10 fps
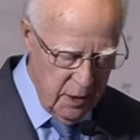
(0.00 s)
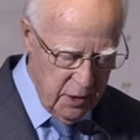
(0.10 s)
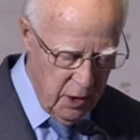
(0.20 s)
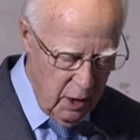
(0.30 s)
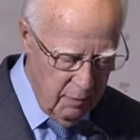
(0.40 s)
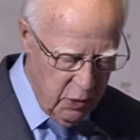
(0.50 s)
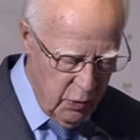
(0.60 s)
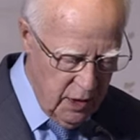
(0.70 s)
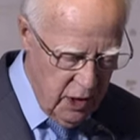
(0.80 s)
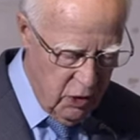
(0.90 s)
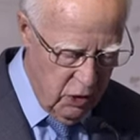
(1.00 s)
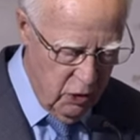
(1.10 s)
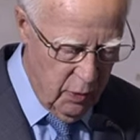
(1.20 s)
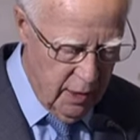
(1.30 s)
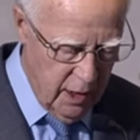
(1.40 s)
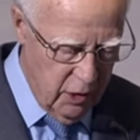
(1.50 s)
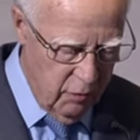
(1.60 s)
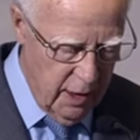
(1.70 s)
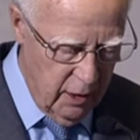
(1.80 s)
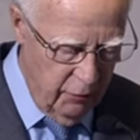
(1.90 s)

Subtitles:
Psalm 22. We're going to read the